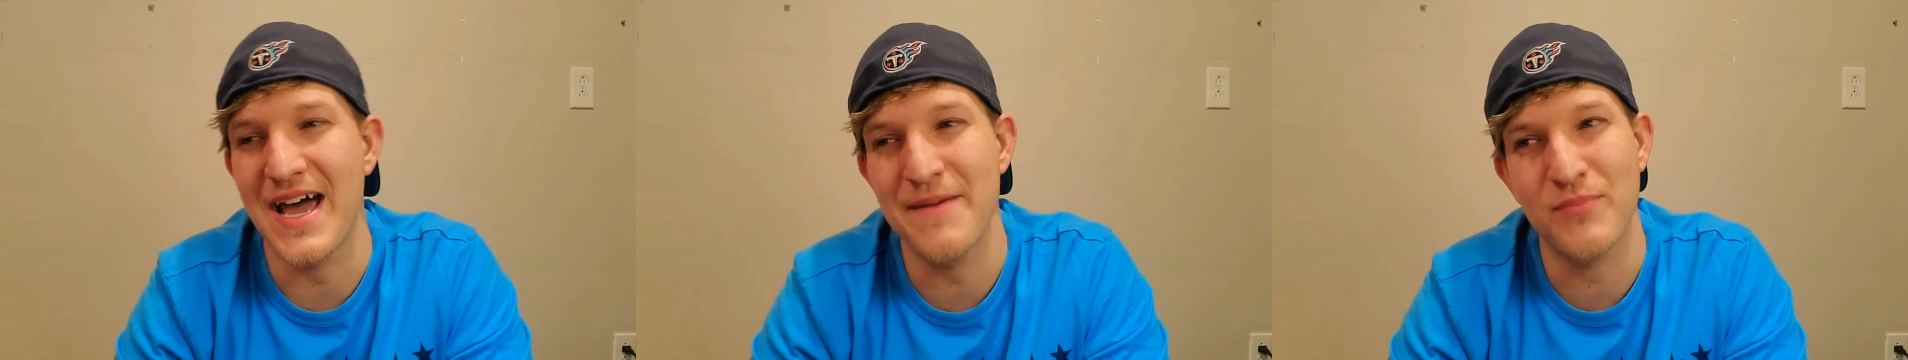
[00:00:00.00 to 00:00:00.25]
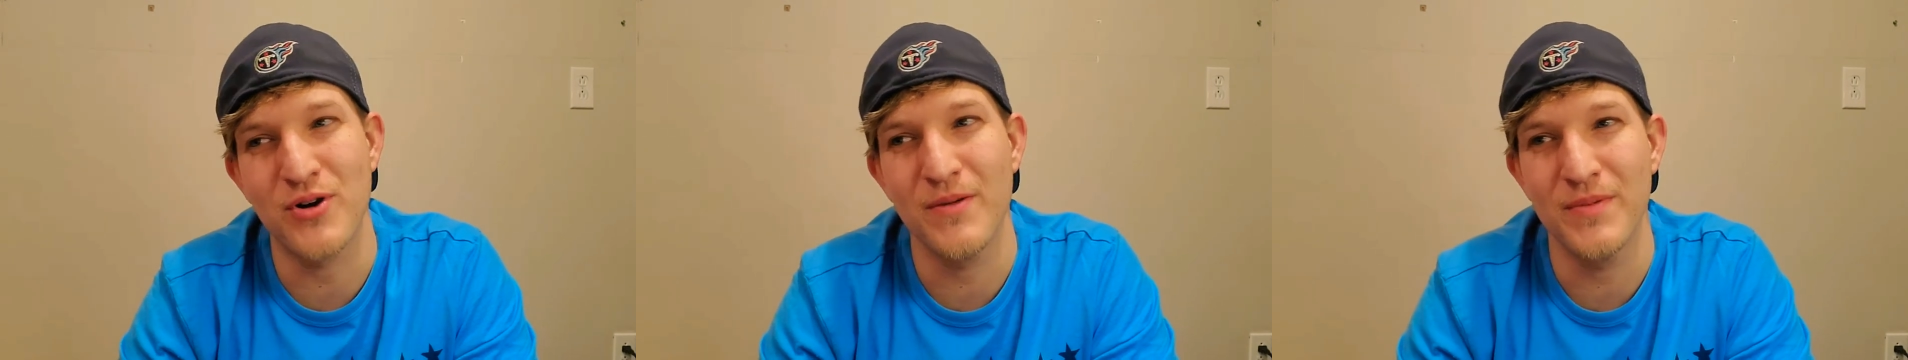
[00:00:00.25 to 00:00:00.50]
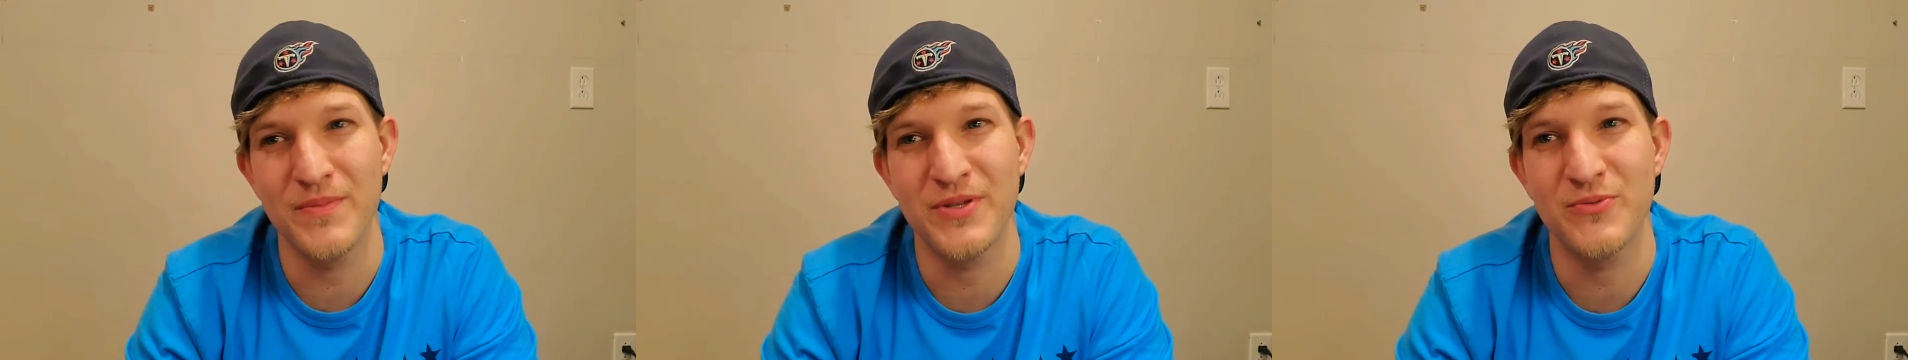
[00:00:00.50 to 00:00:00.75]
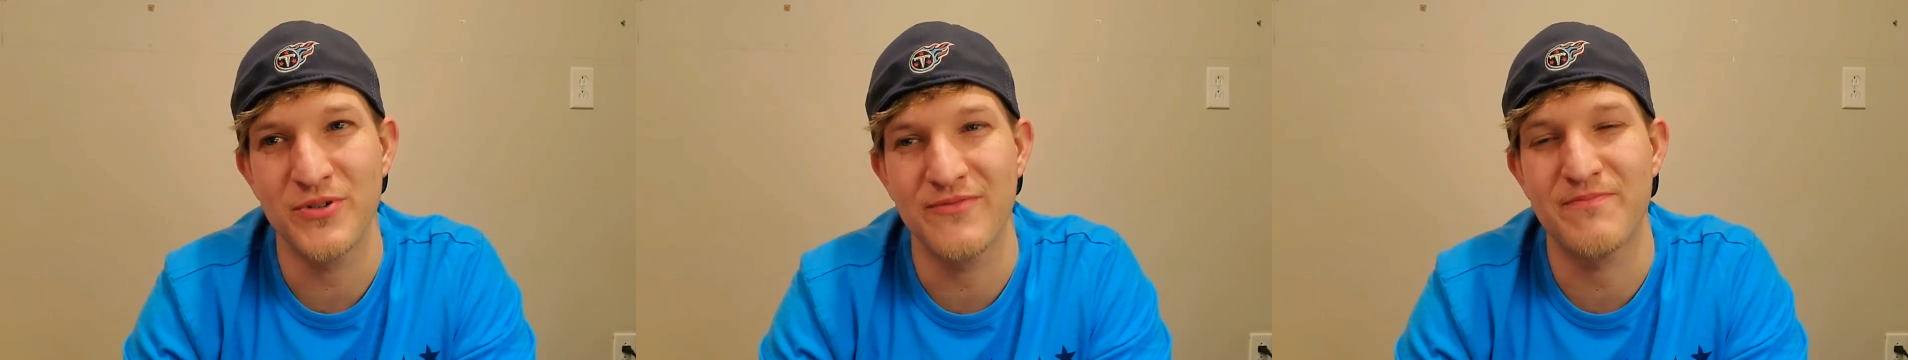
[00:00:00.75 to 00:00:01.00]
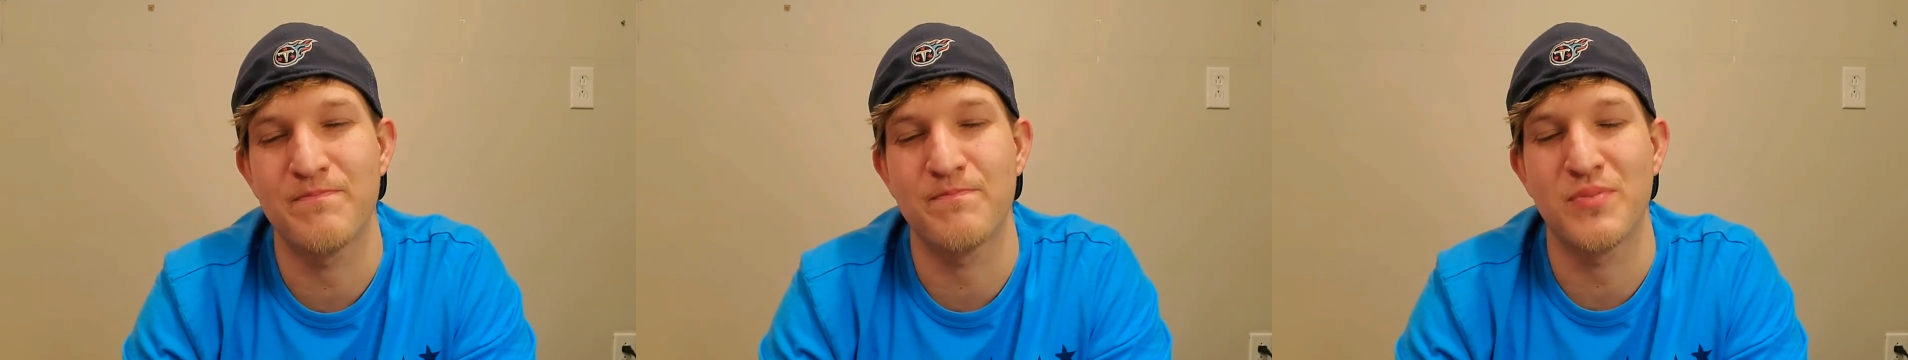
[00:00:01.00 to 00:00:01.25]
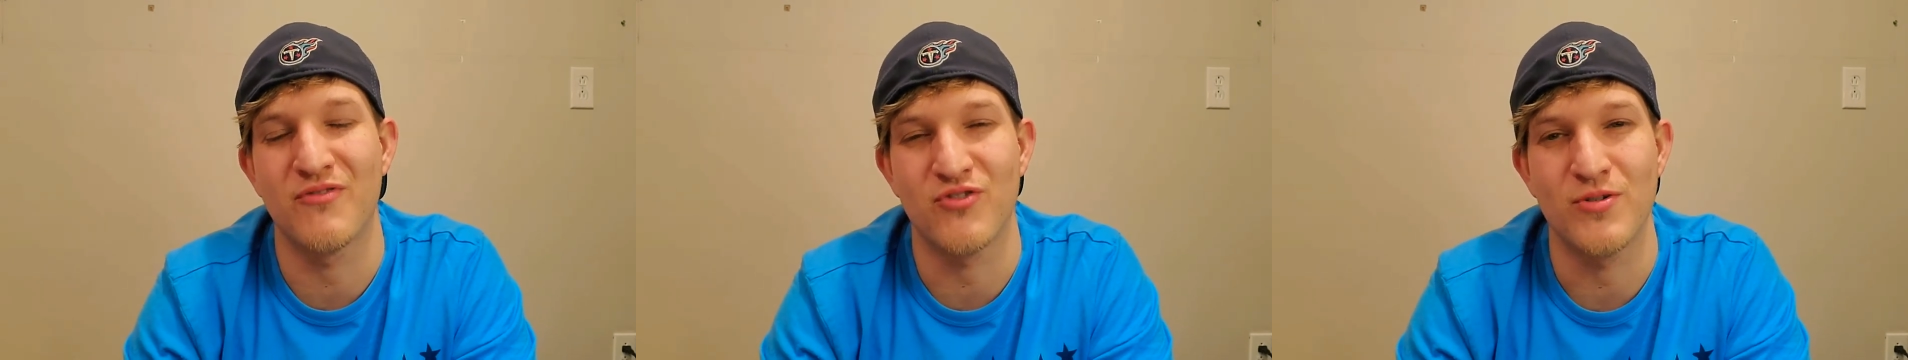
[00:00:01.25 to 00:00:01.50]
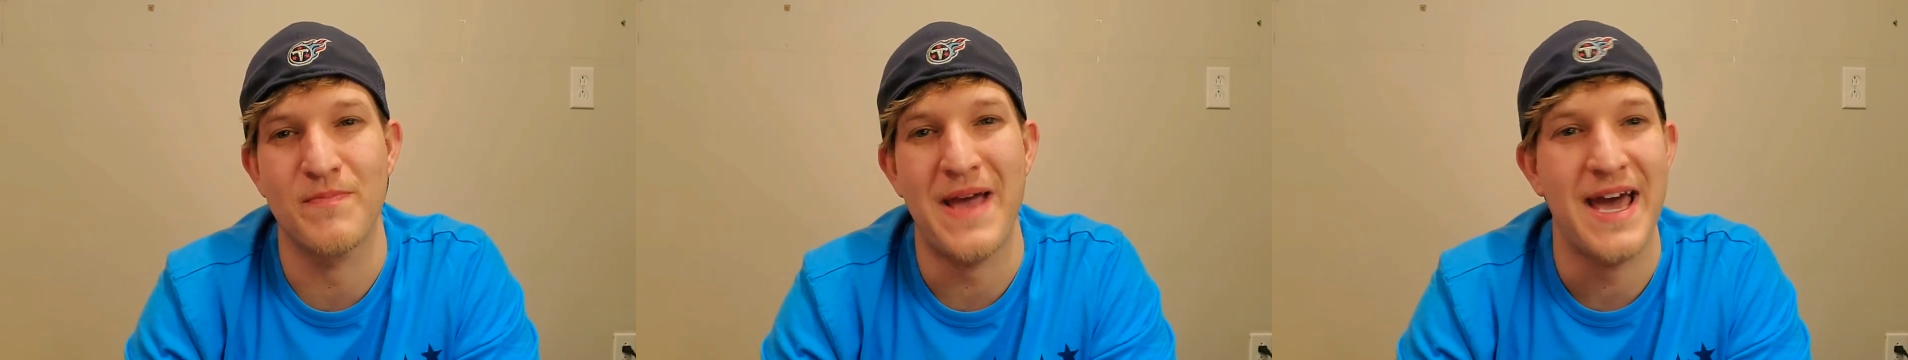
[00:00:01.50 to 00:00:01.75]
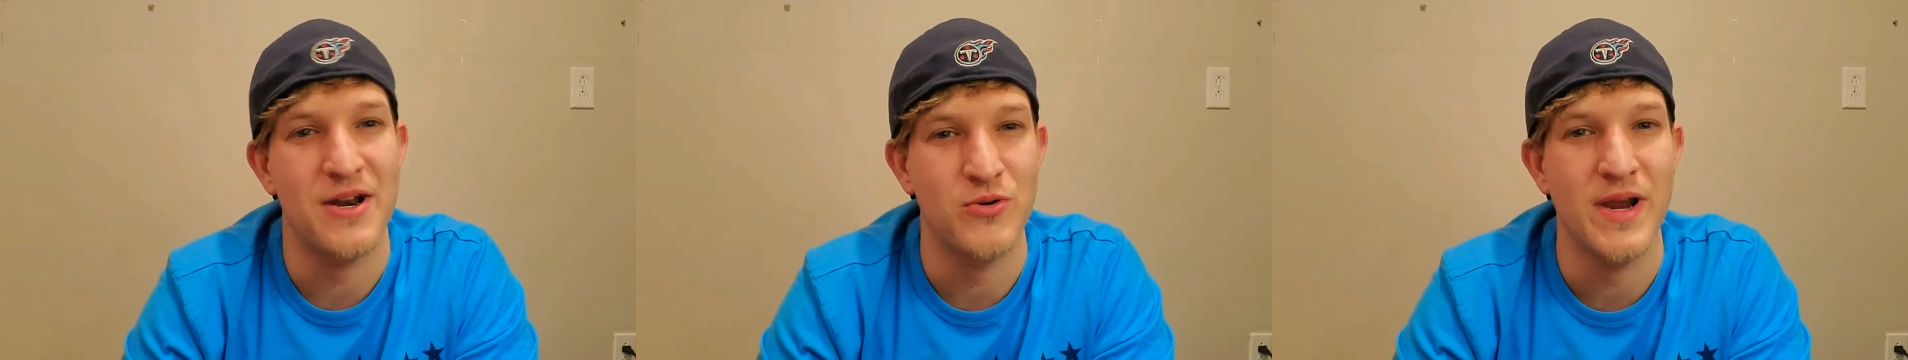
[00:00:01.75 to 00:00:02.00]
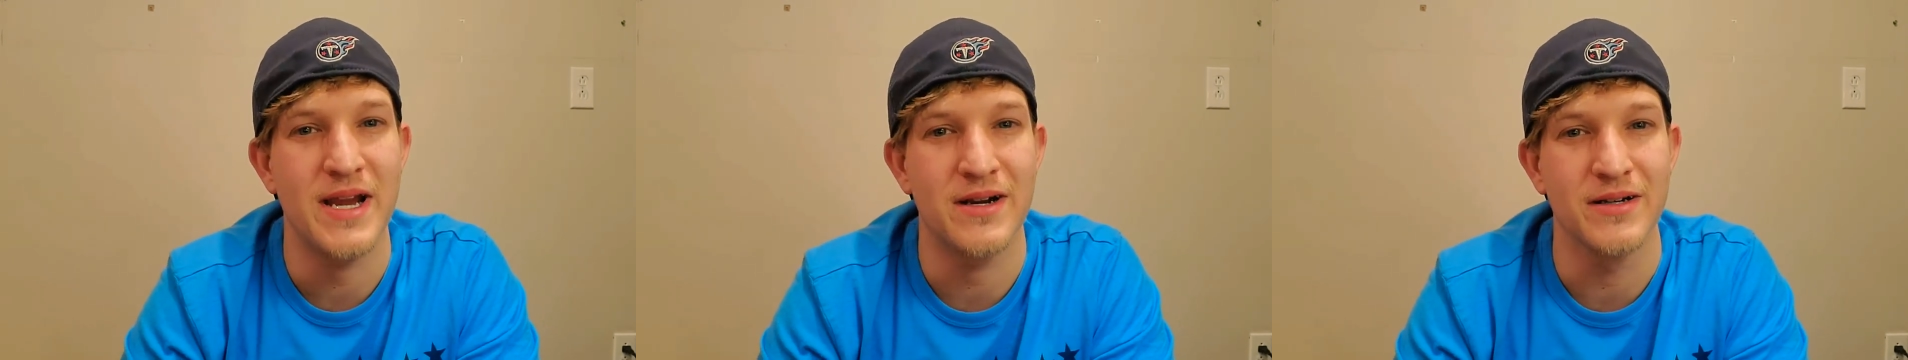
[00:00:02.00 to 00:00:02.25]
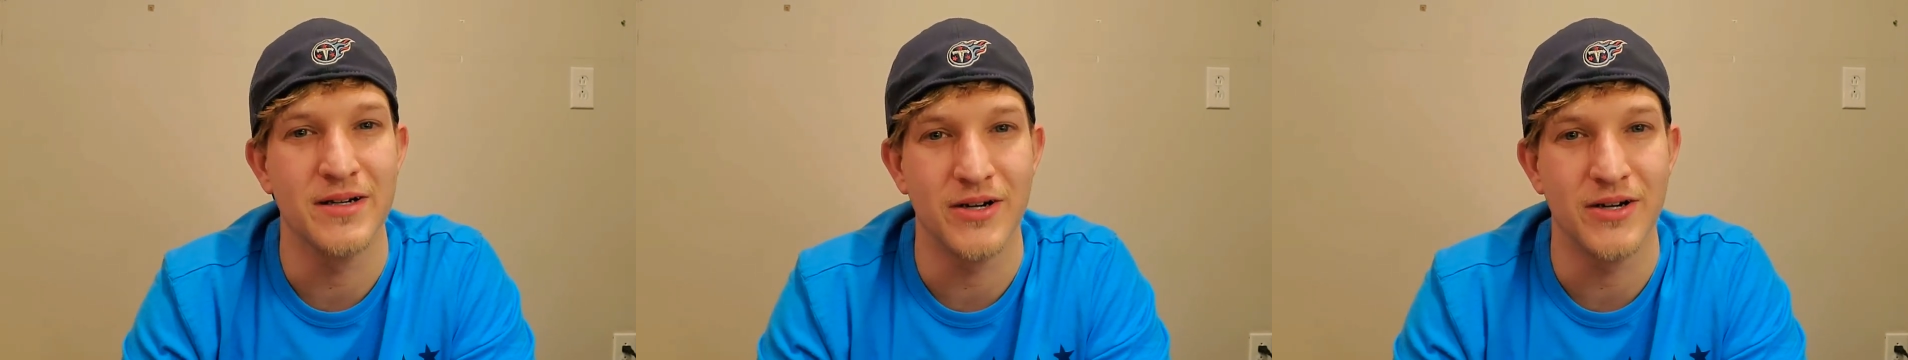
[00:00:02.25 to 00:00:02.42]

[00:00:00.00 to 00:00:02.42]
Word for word: I probably would have preferred Pat O'Hara,